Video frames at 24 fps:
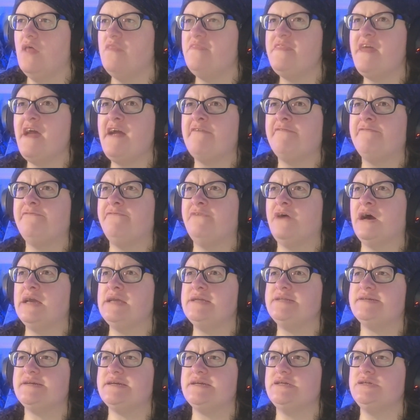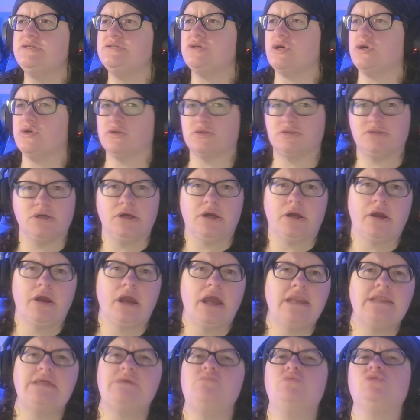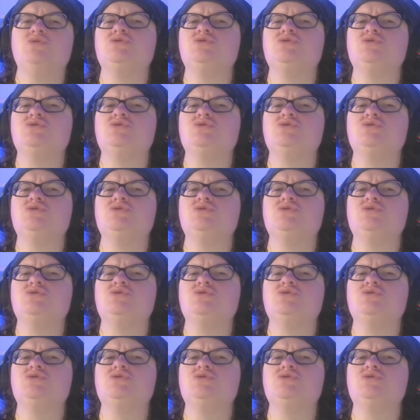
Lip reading: They're fighting, Doctor, and he wants